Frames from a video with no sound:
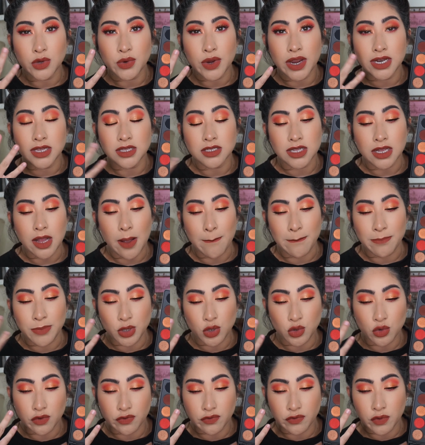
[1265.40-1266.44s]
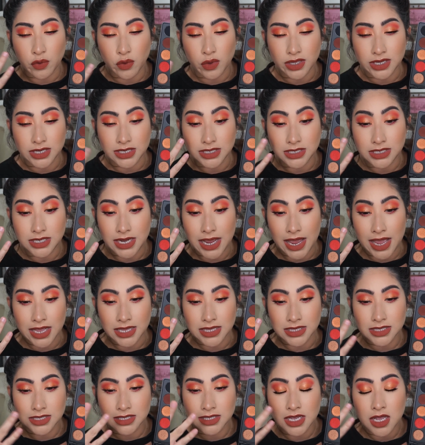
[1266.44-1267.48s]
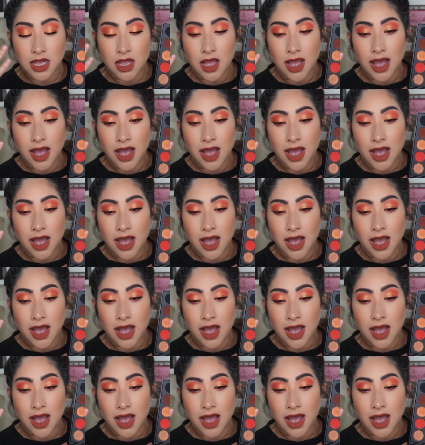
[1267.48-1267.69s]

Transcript: created this like beautiful, intense,